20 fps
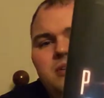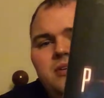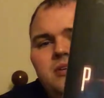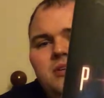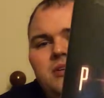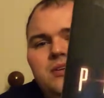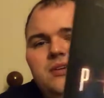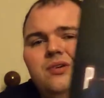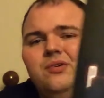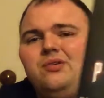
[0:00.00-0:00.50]

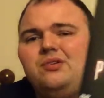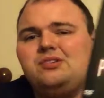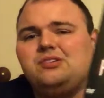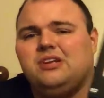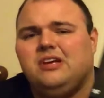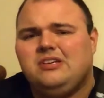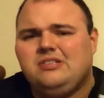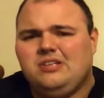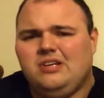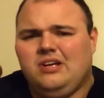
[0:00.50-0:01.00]
I know this
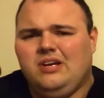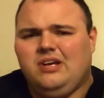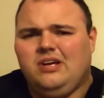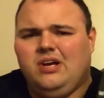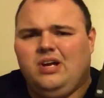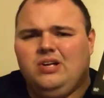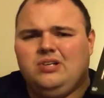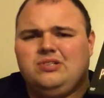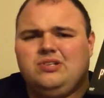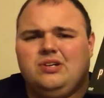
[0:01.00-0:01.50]
has a
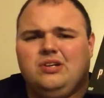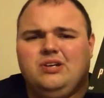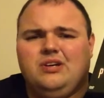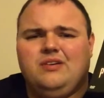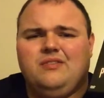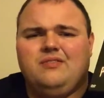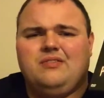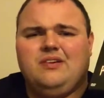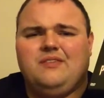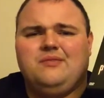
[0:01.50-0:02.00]

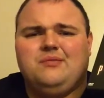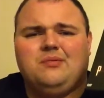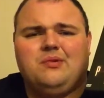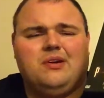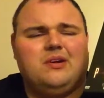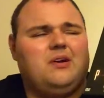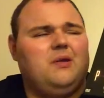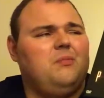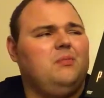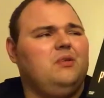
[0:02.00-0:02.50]
alternative cover
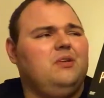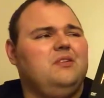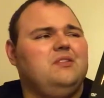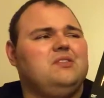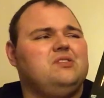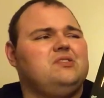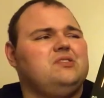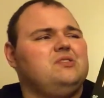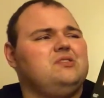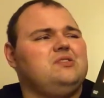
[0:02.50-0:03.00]
work. I believe
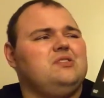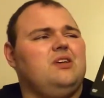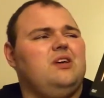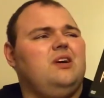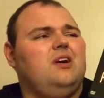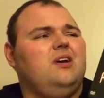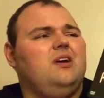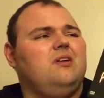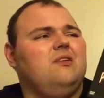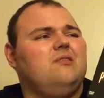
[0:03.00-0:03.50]
this is the
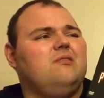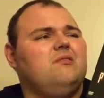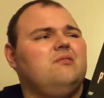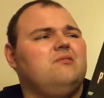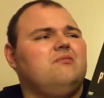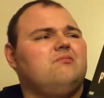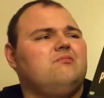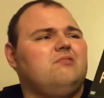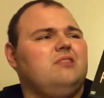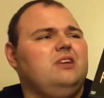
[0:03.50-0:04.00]

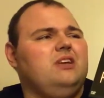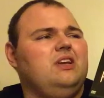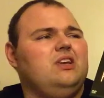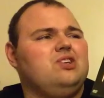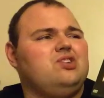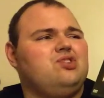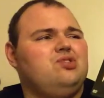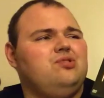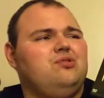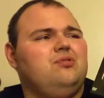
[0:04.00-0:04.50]

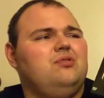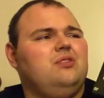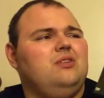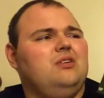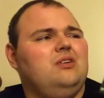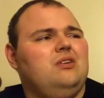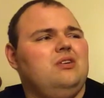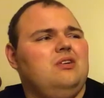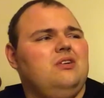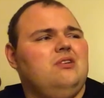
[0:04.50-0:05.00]
reissue
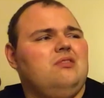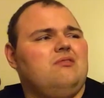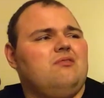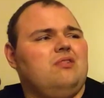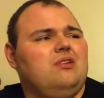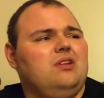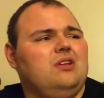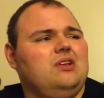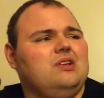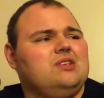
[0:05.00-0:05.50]

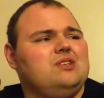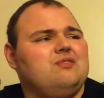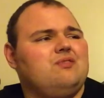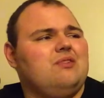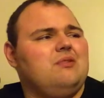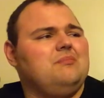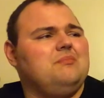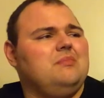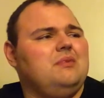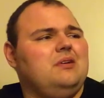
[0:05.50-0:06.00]
release
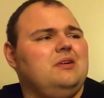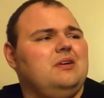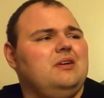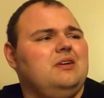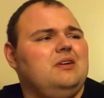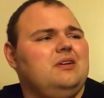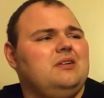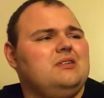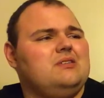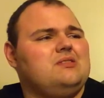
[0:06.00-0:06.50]
from uh,
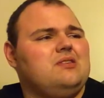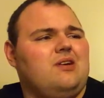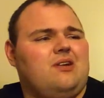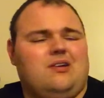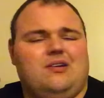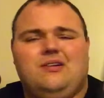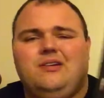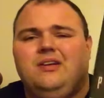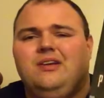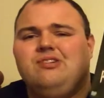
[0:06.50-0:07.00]

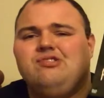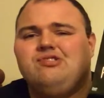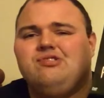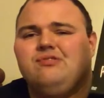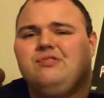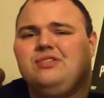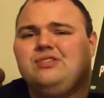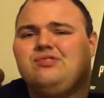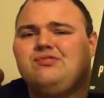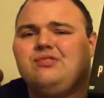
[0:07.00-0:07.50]
Tartan Asian
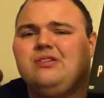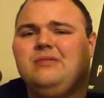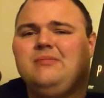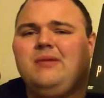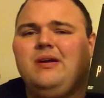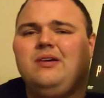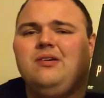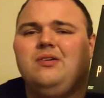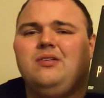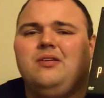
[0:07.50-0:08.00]
Extreme.
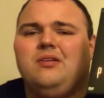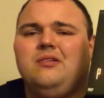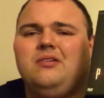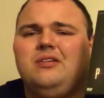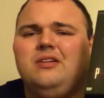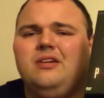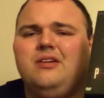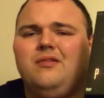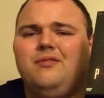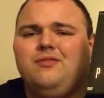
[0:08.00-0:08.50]
I know they
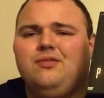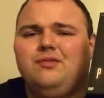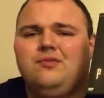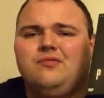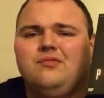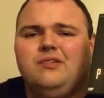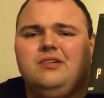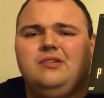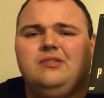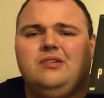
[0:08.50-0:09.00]
did a few
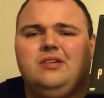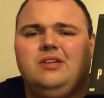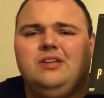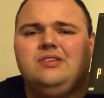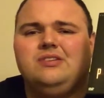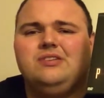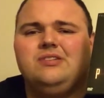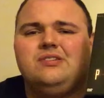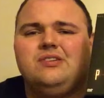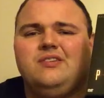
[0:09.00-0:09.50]

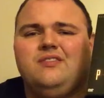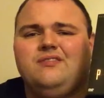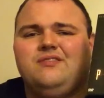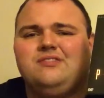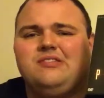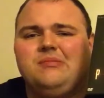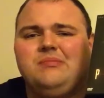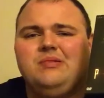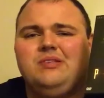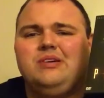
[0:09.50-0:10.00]
re-releases of
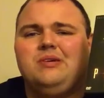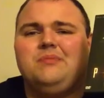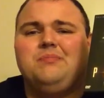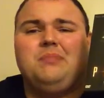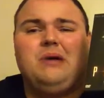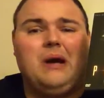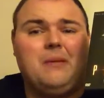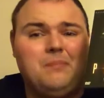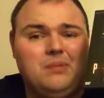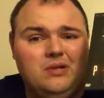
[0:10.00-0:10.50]
some of their
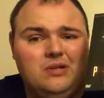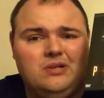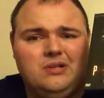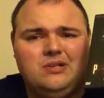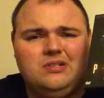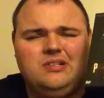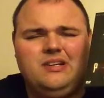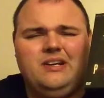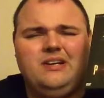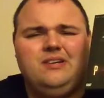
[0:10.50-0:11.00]
popular
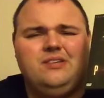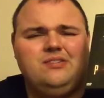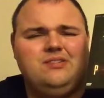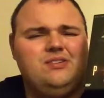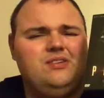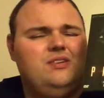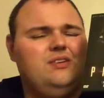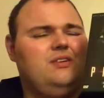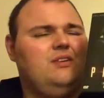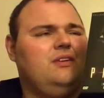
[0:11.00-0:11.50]
titles,
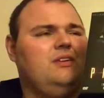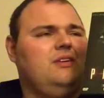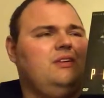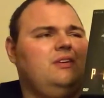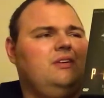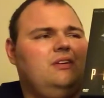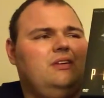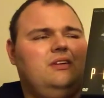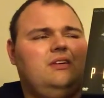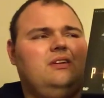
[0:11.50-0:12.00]

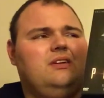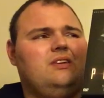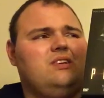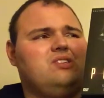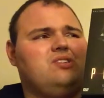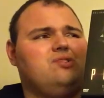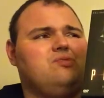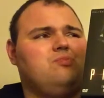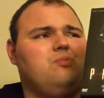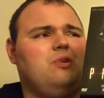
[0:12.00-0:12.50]
and this
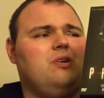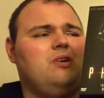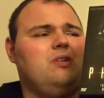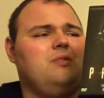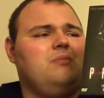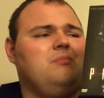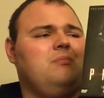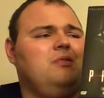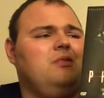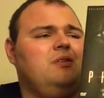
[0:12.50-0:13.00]
is one of
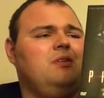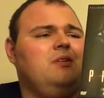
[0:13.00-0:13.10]
them.